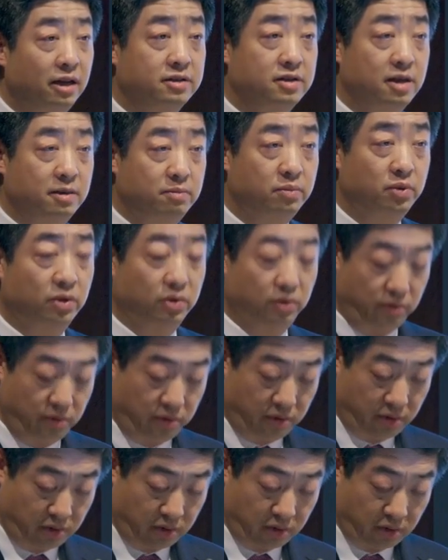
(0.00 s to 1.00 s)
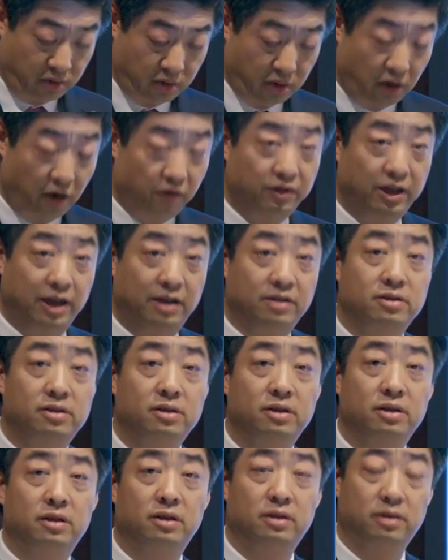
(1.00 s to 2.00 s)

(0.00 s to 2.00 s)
example of this.